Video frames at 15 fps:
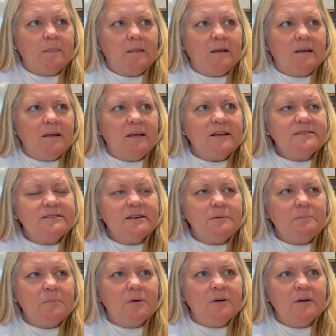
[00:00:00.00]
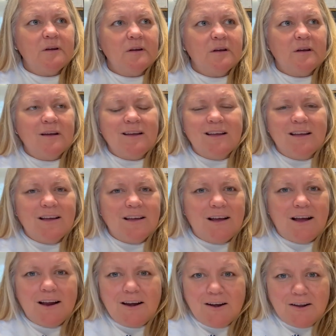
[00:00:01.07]
hyssop.
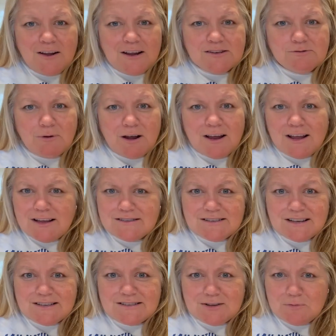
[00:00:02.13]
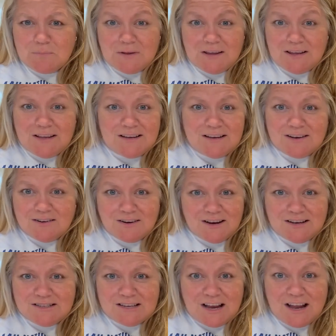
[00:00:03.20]
I don't know, HYSSOP or
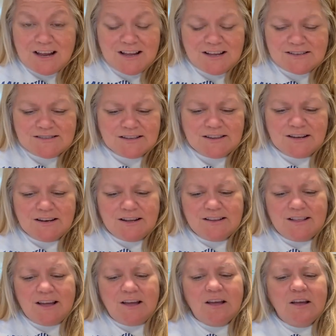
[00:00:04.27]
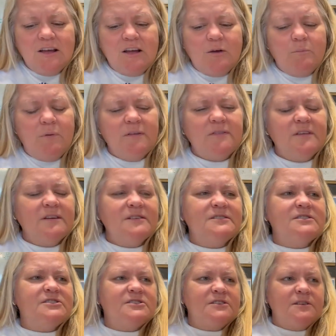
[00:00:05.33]
HI, something like that. But the
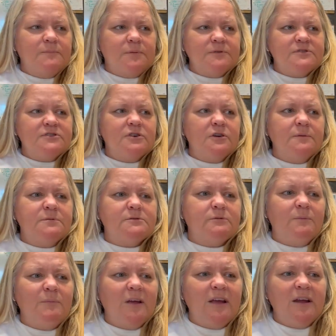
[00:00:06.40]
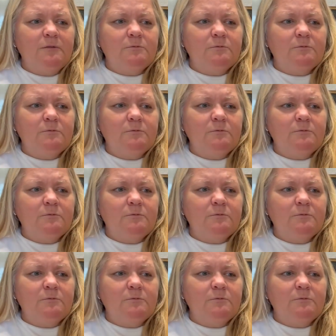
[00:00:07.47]
simple syrups we made